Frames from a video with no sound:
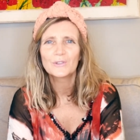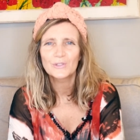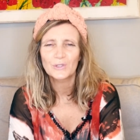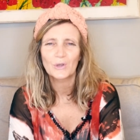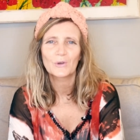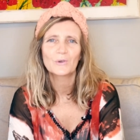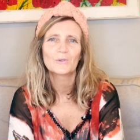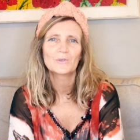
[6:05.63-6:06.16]

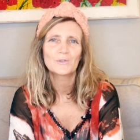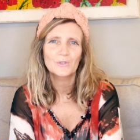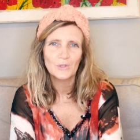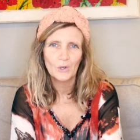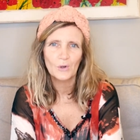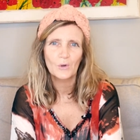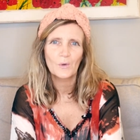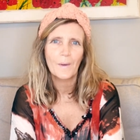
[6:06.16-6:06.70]
so,
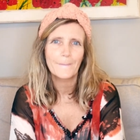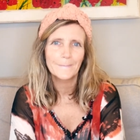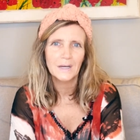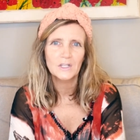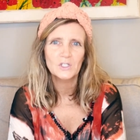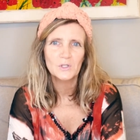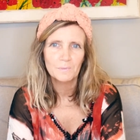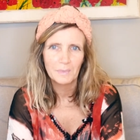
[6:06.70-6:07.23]
so
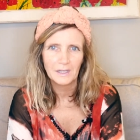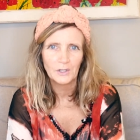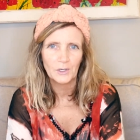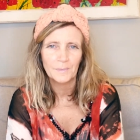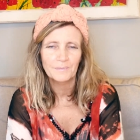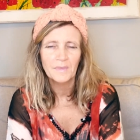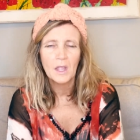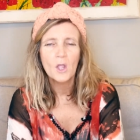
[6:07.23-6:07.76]
much
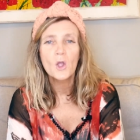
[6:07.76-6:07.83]
better.